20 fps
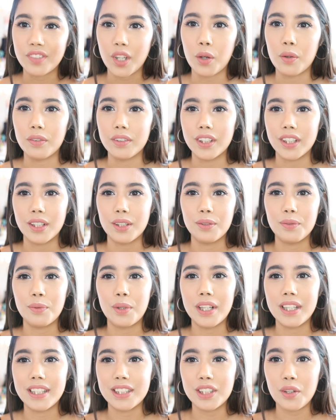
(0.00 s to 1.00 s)
oh look
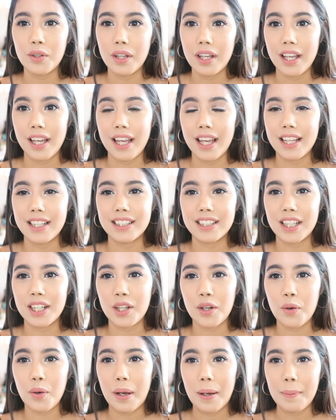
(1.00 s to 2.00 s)
one is still it's gonna
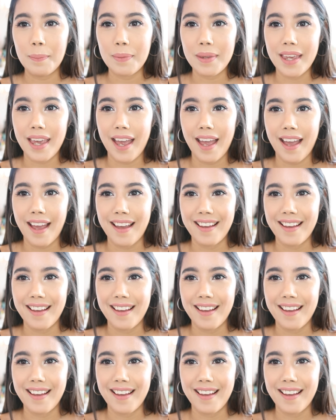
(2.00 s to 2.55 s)
go up yeah